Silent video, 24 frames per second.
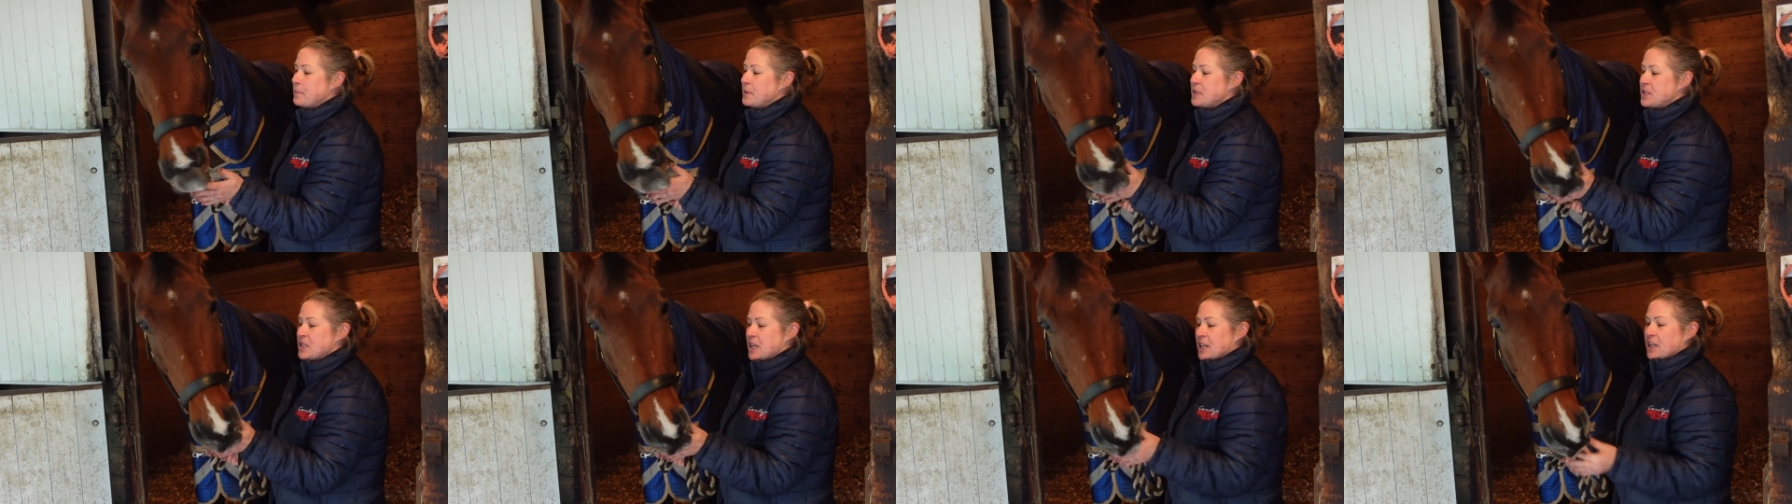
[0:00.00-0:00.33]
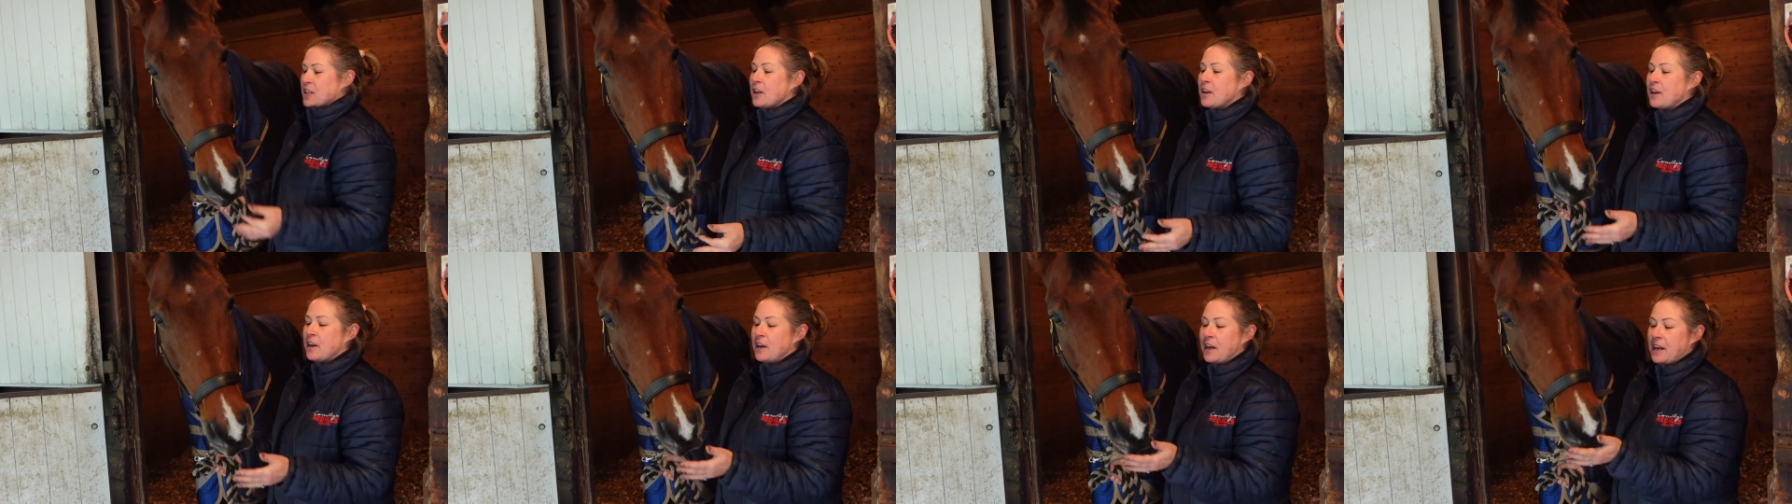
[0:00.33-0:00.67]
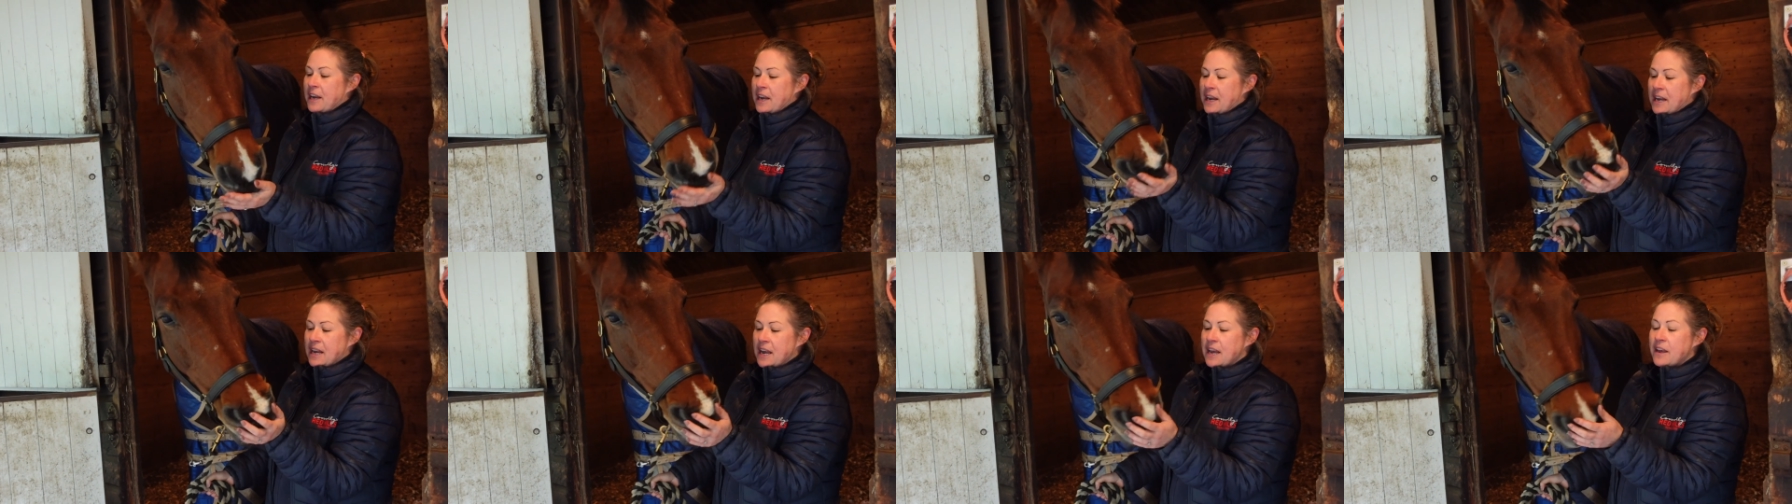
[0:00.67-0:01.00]

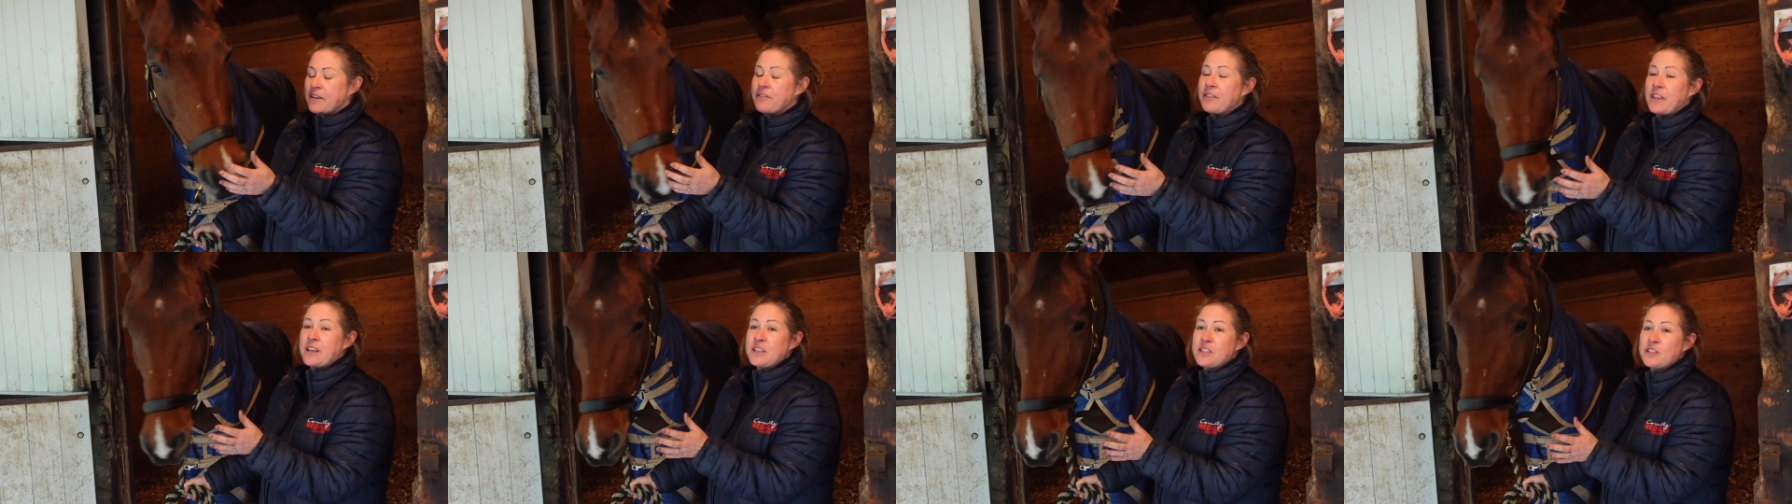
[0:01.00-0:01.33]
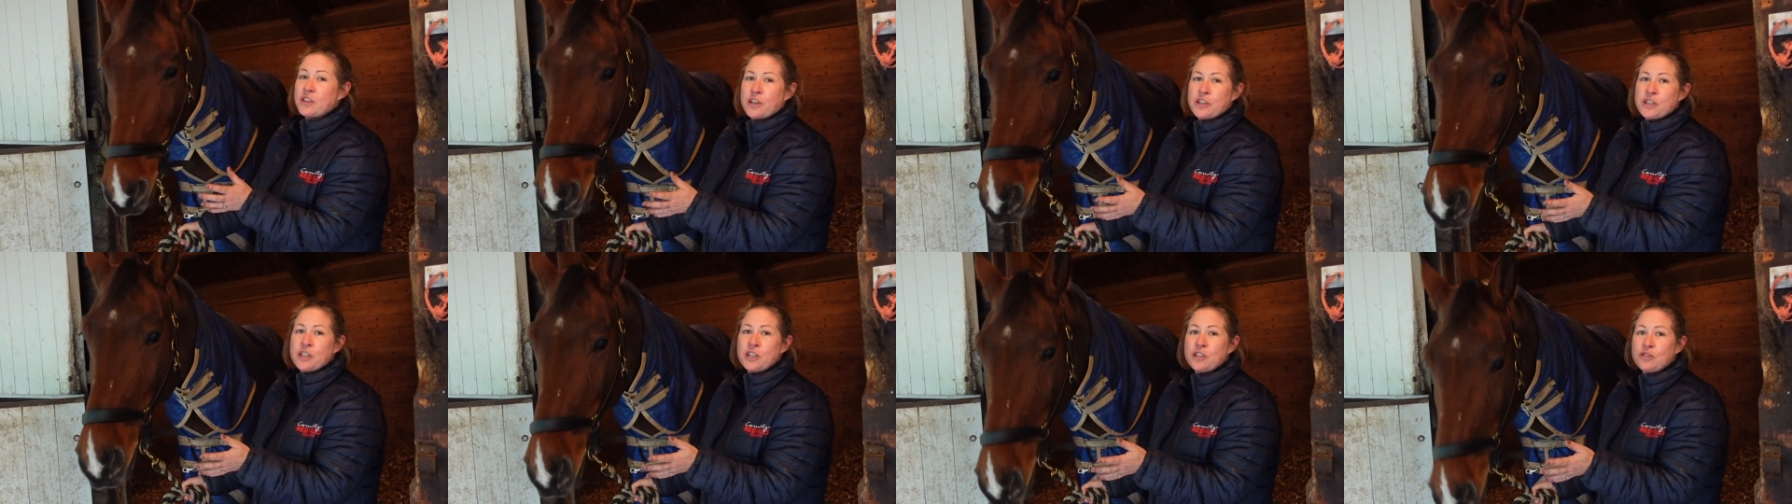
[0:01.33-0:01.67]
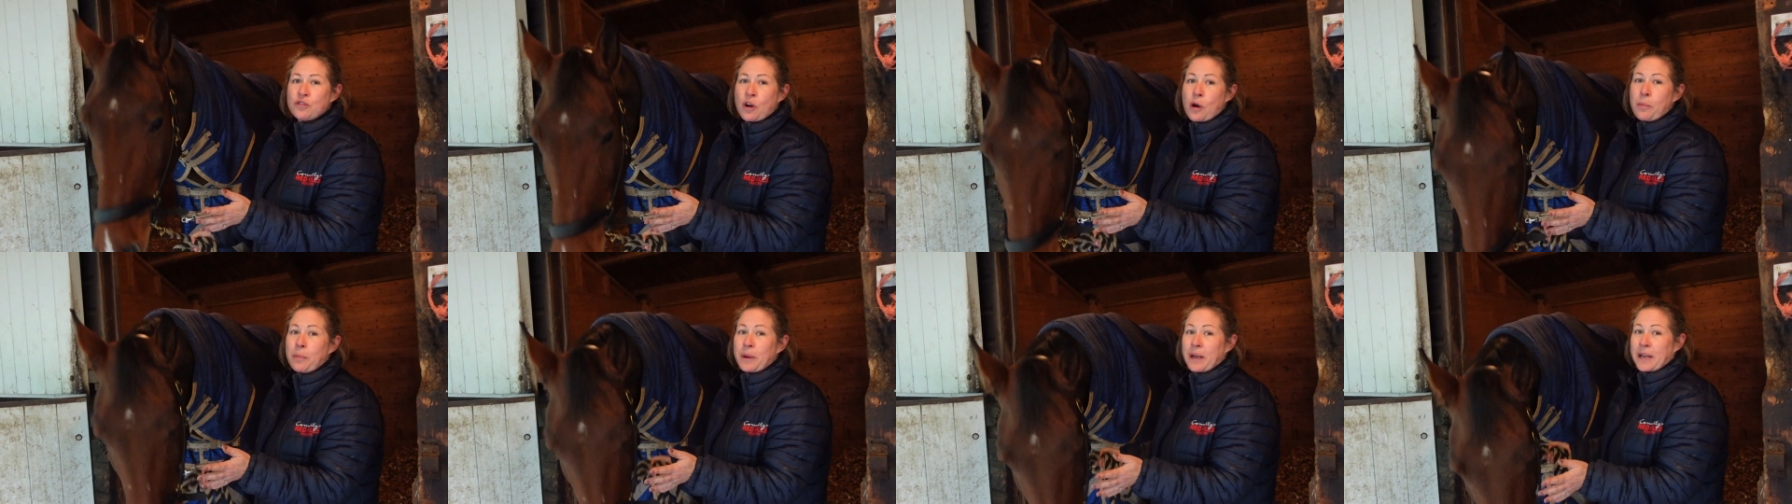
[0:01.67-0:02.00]
particularly if they start to
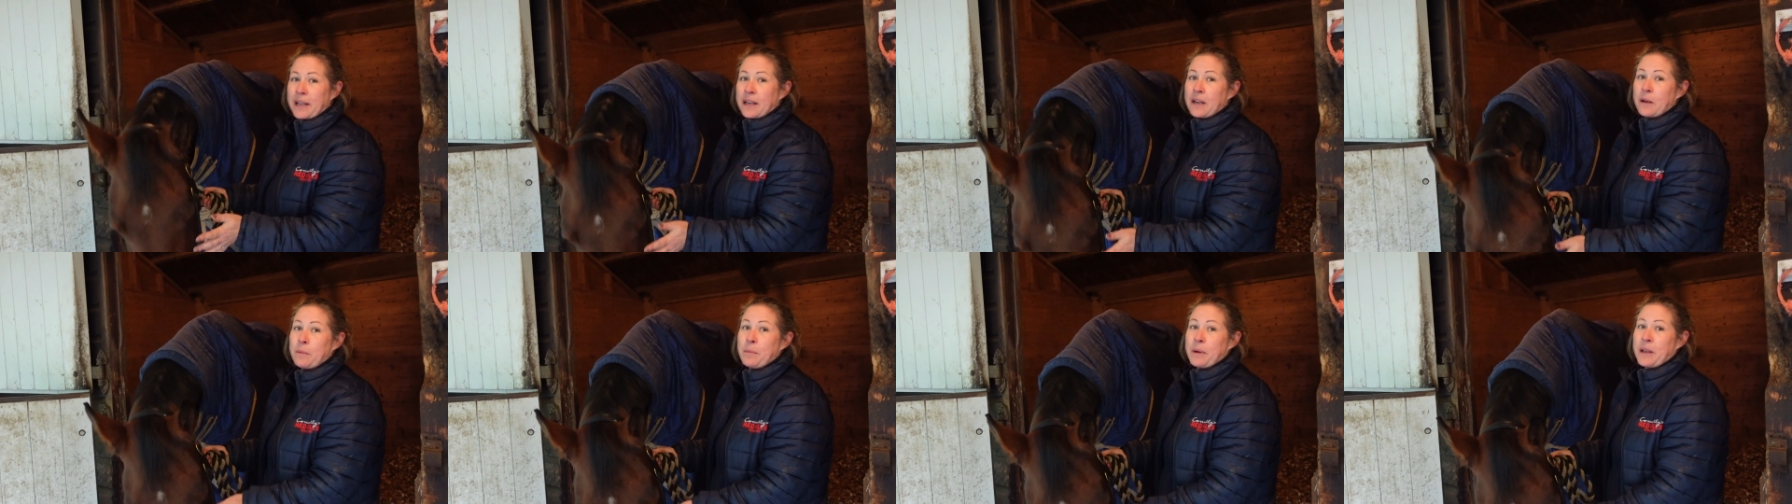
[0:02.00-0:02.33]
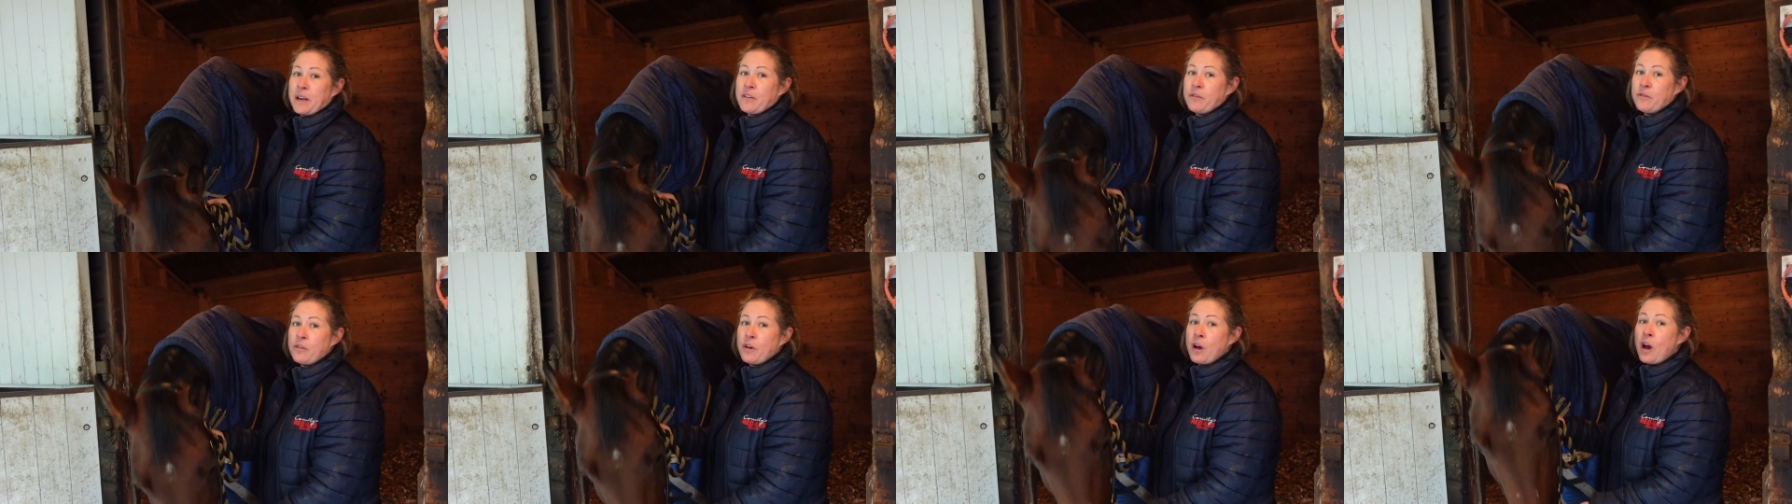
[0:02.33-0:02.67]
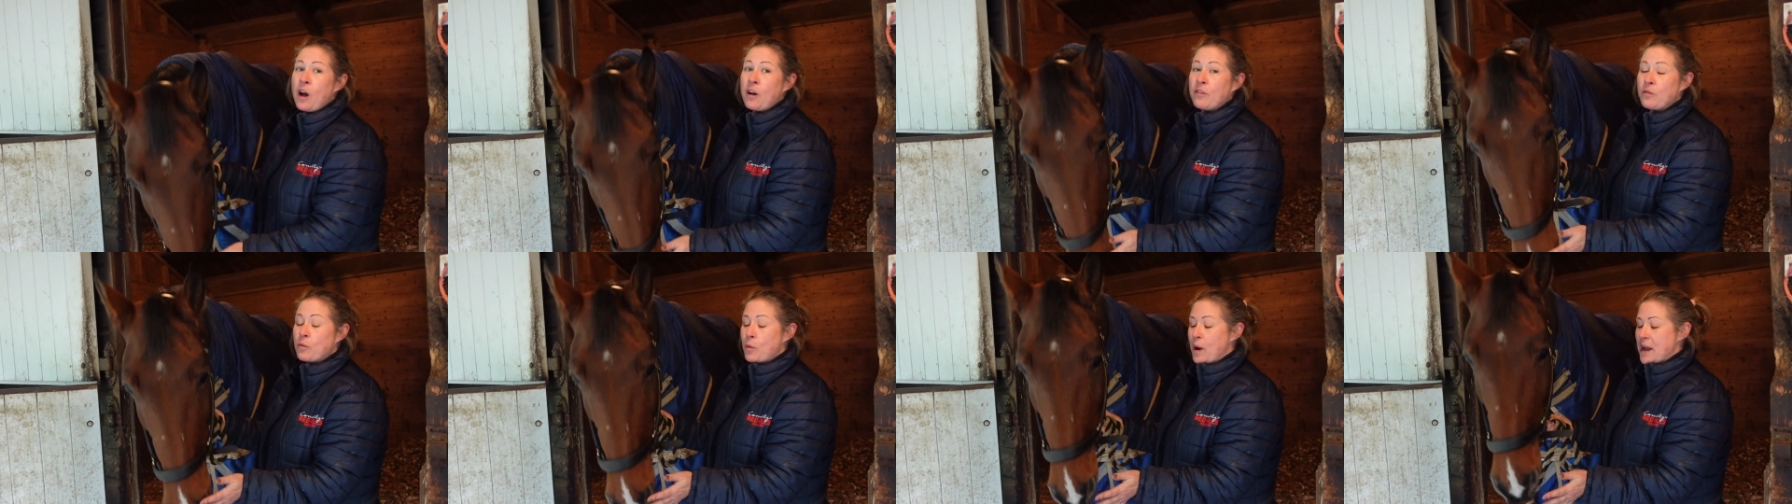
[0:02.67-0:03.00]
drop a little bit
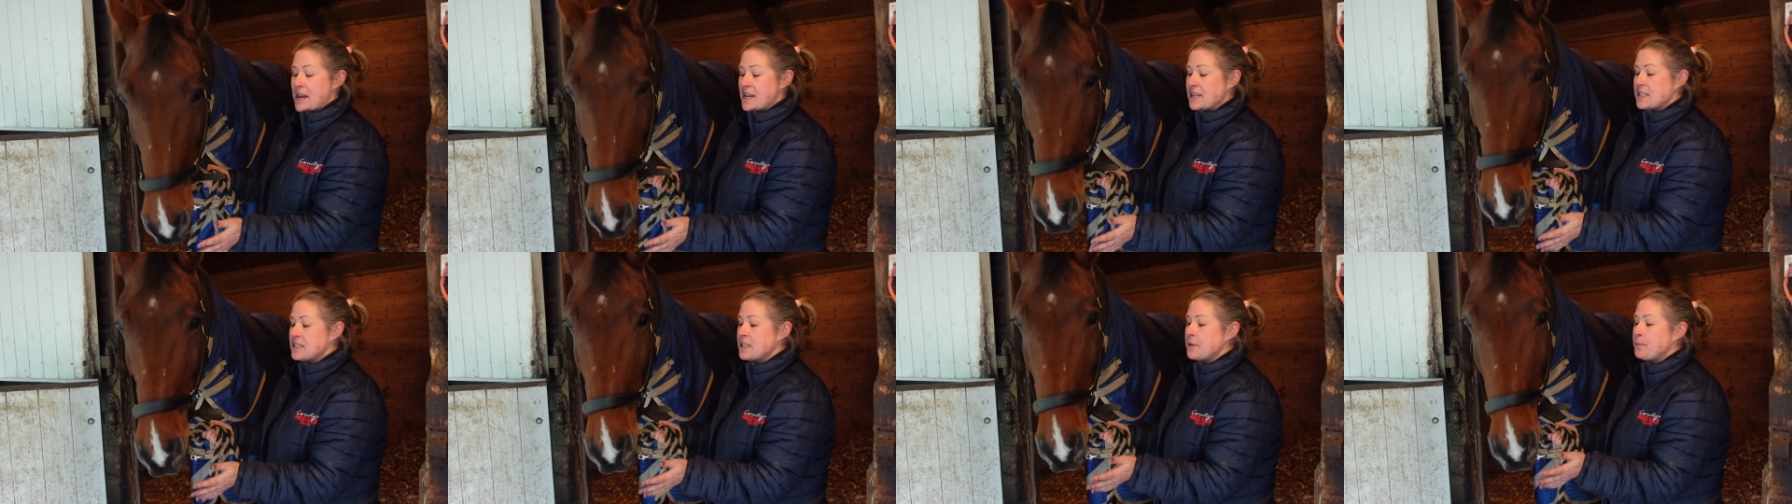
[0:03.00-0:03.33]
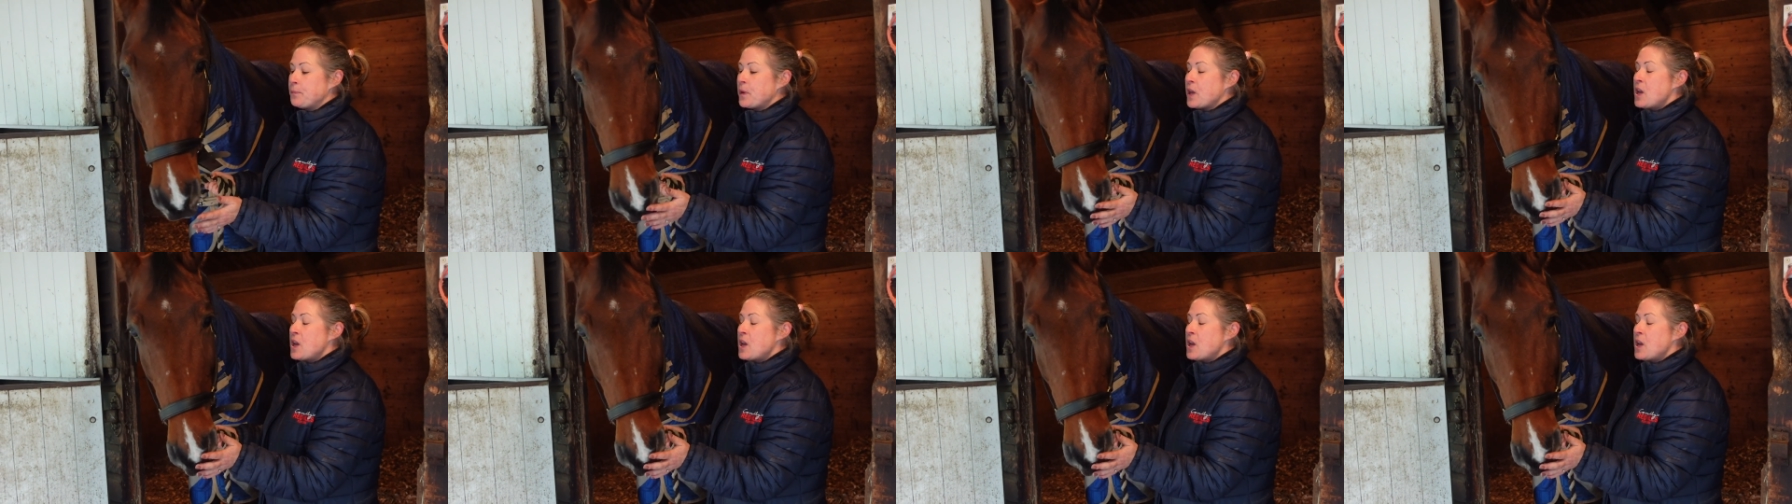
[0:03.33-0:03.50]
of weight.